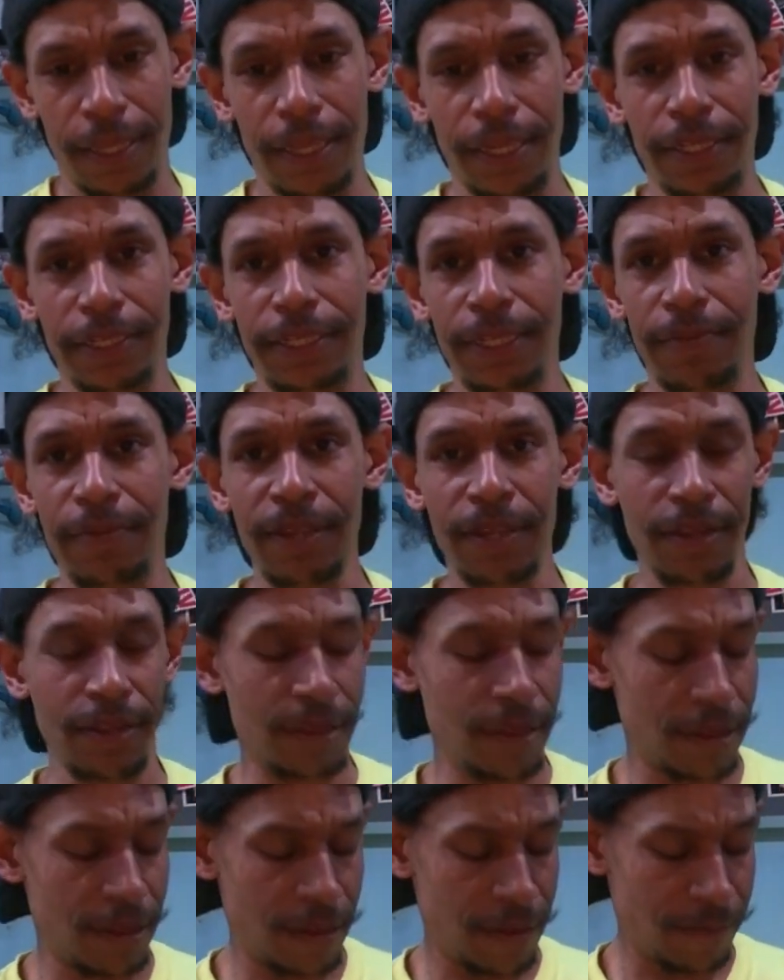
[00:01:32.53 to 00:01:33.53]
exhibit
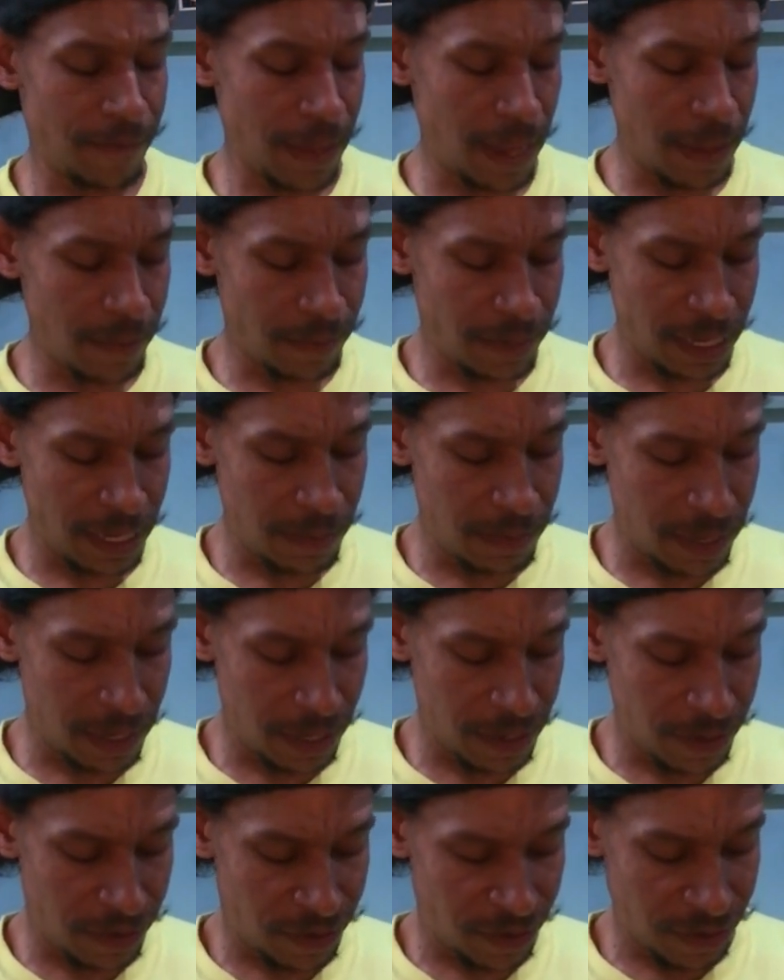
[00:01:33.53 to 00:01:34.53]
of
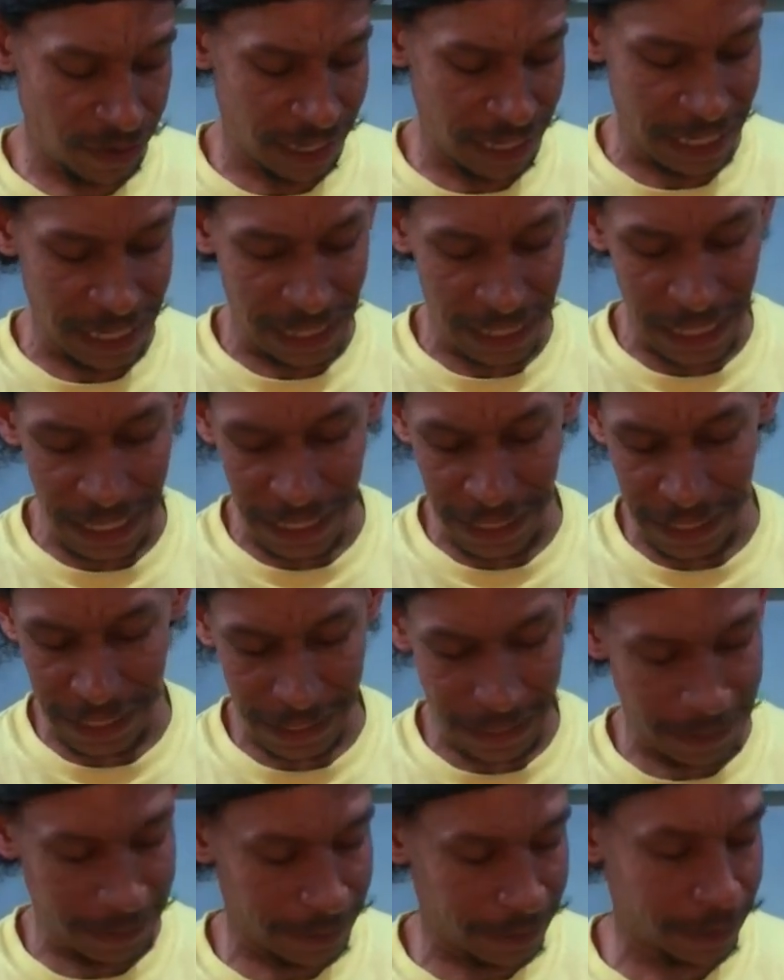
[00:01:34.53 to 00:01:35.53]
MTB's
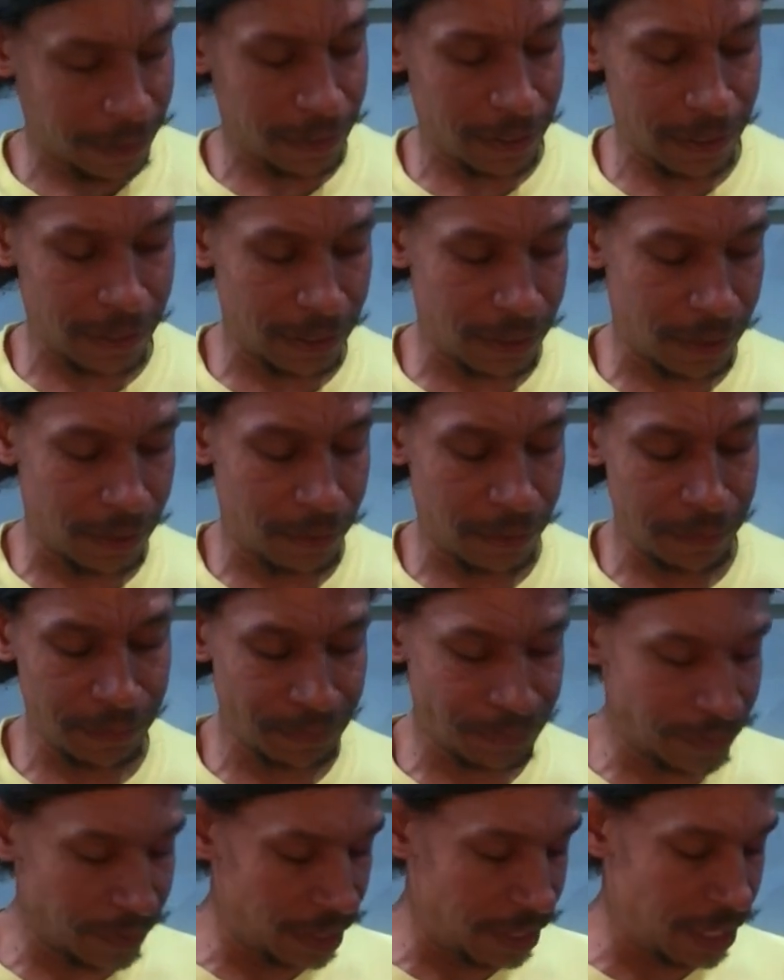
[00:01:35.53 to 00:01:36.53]
Elite. So
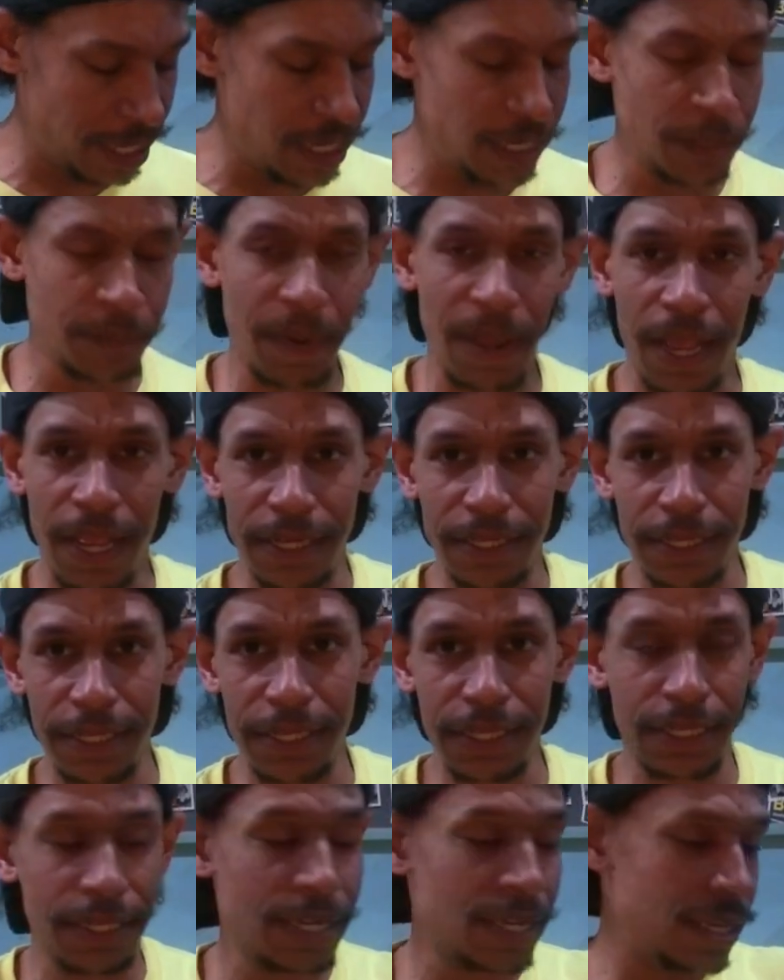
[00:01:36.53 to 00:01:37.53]
these
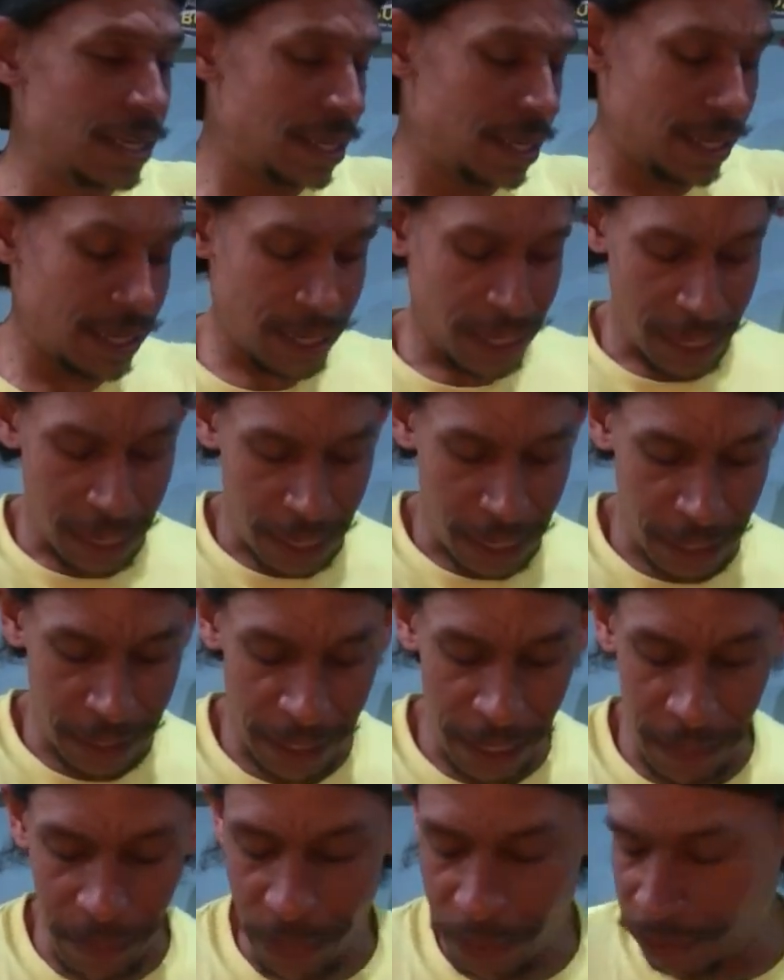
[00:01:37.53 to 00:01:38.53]
boxes,
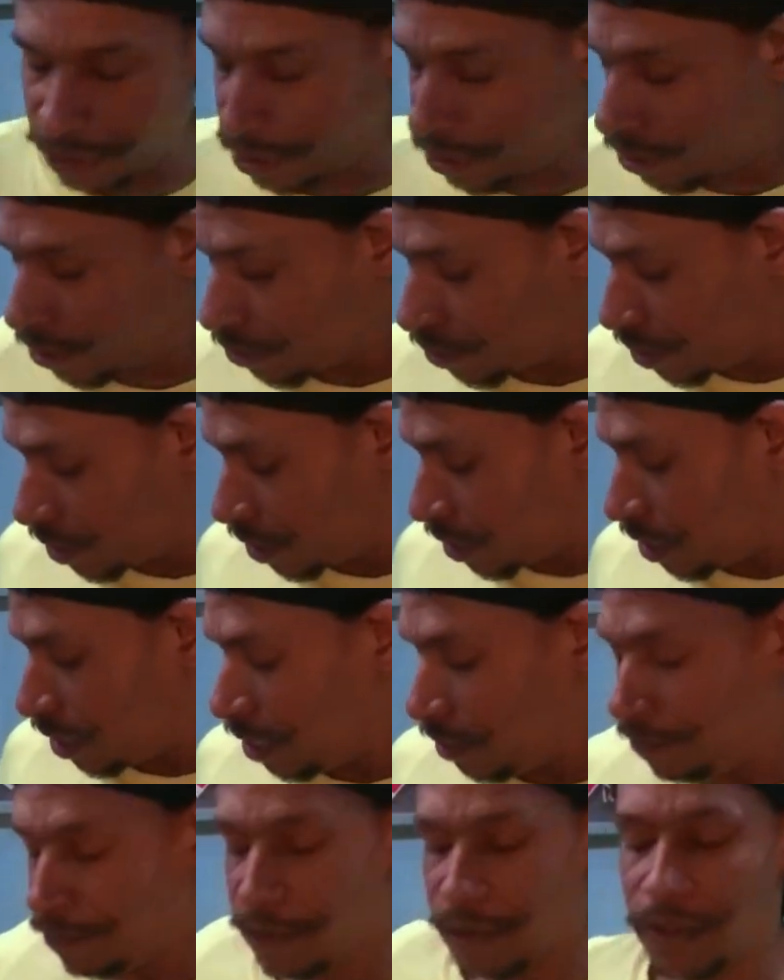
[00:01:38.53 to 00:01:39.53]
they put these little
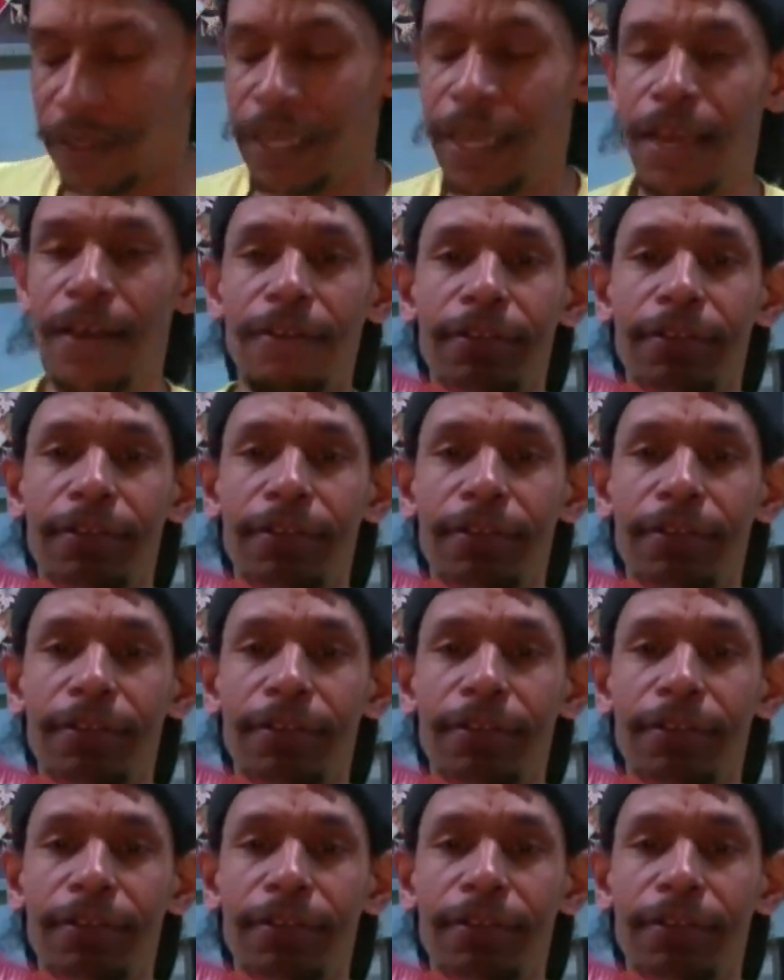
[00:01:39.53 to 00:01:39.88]
sleeves on the